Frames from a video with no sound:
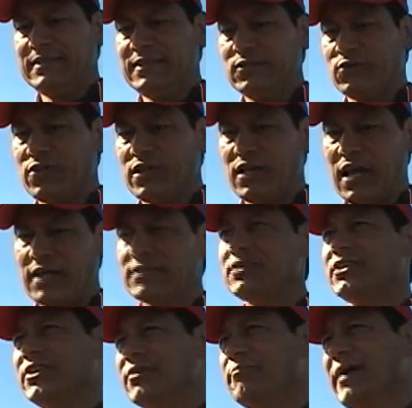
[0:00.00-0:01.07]
you know, the
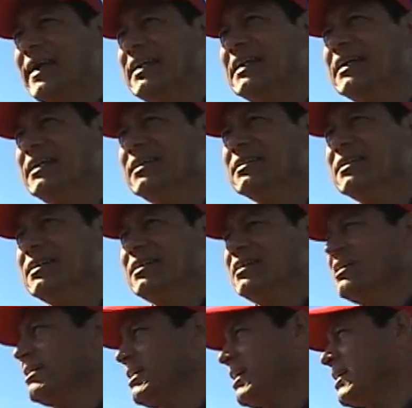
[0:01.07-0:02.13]
last year mainly.
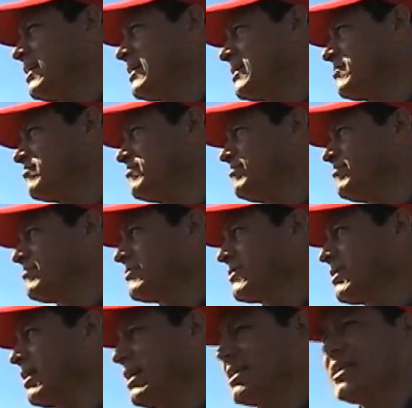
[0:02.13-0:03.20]
Um,
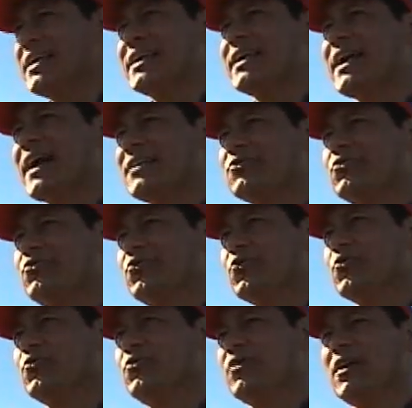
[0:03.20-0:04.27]
I think it had to
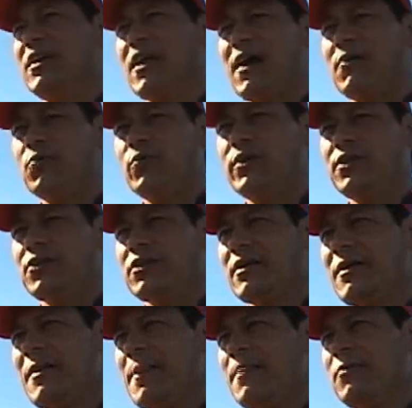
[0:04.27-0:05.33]
do a lot with
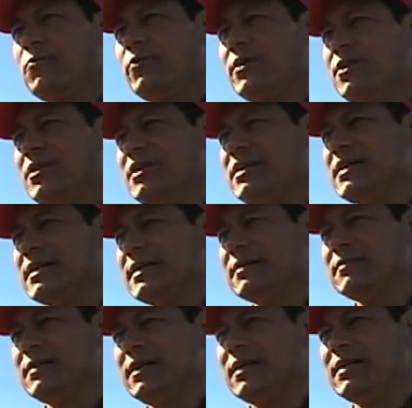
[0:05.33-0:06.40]
with the
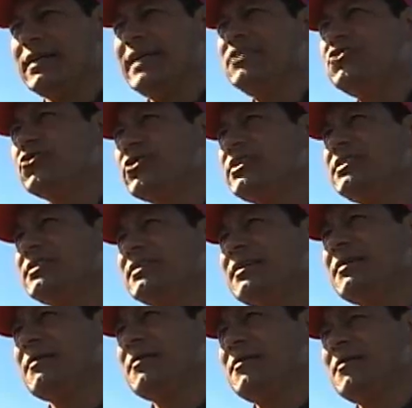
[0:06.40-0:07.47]
uh, injuries,
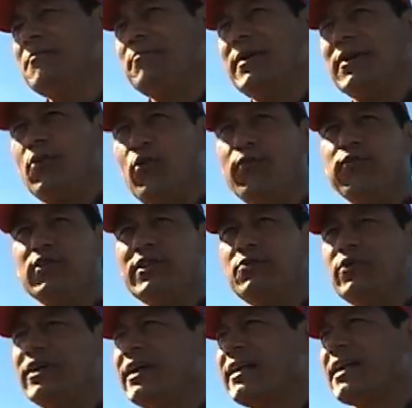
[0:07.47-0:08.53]
but hopefully
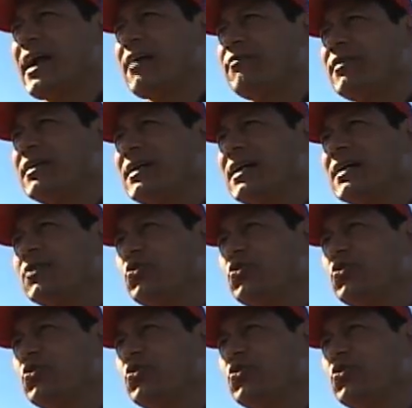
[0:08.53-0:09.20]
we can have a, a